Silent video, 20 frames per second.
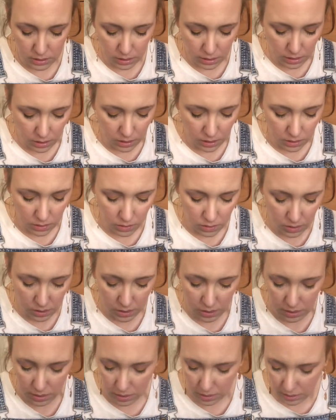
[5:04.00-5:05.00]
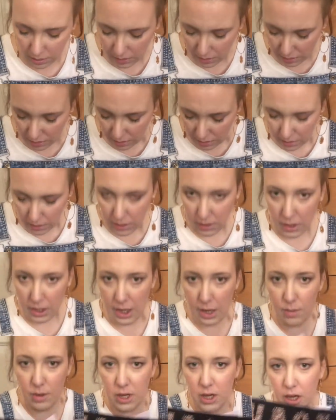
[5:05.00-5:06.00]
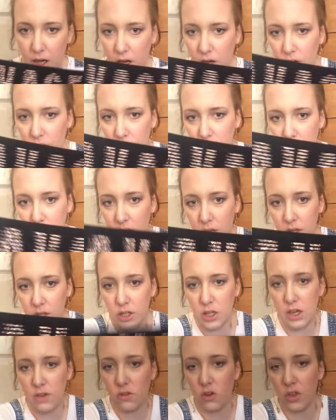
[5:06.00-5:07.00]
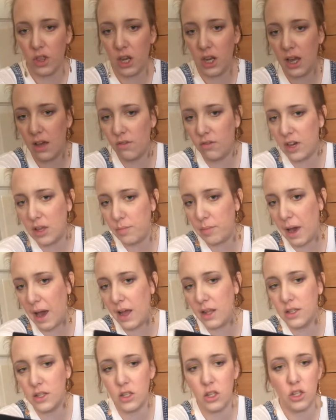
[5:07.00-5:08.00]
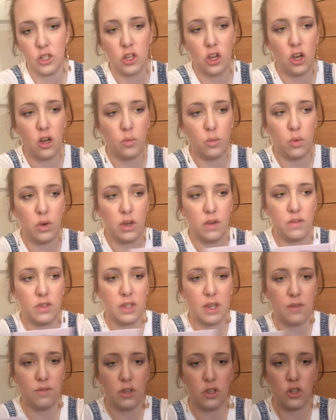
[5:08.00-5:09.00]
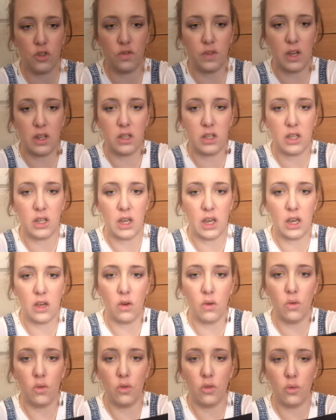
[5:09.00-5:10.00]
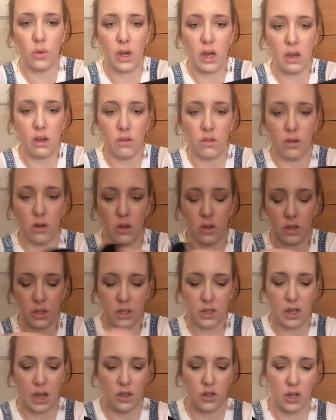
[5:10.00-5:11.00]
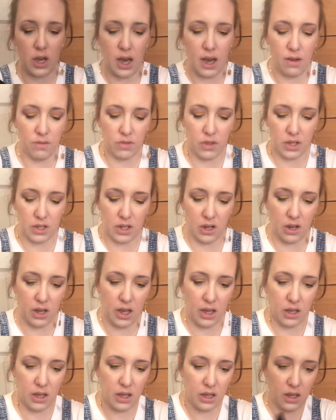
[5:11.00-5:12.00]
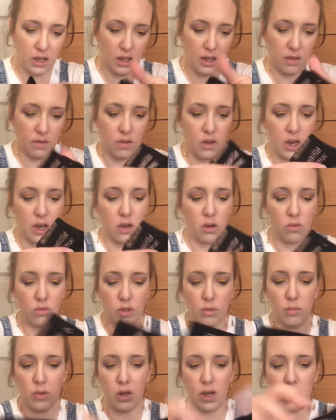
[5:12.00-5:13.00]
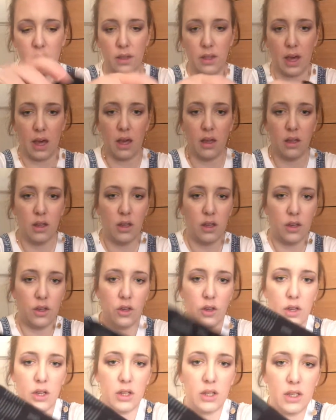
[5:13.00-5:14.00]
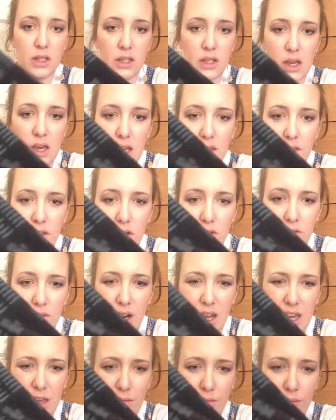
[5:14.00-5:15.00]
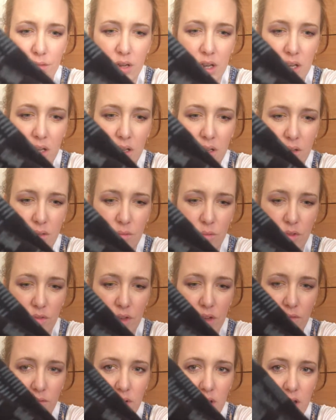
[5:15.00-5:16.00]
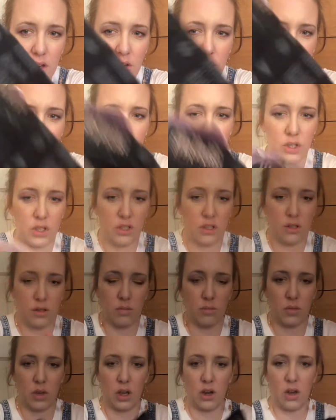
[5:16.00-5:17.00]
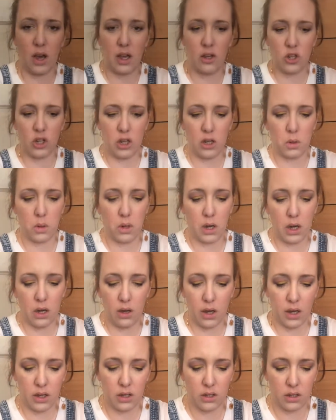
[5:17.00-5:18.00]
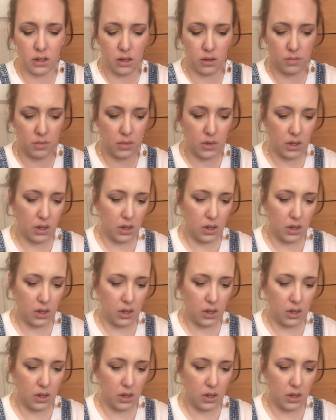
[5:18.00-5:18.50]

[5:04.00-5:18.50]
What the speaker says: So here we go. So you've got the lovely band at the top with Savage Fenty all the way across, and you have this, like, if I hold them like that, you can see the grey print with it written across them, and I actually quite liked them.